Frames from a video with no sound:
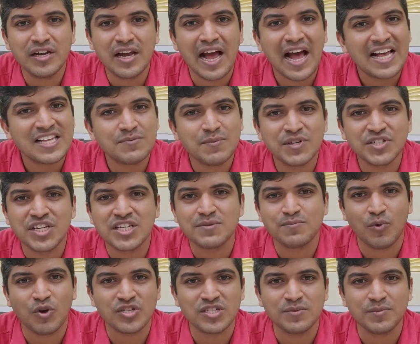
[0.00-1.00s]
as much as
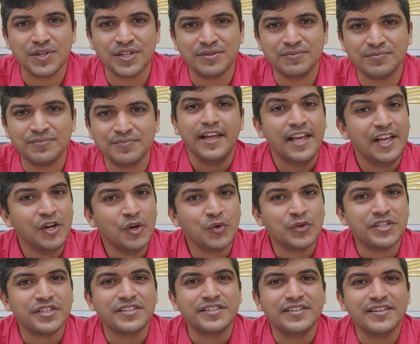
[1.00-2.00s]
possible. He
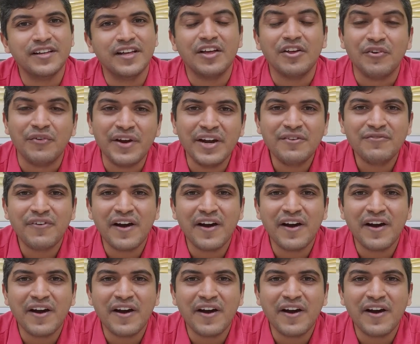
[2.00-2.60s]
noted, read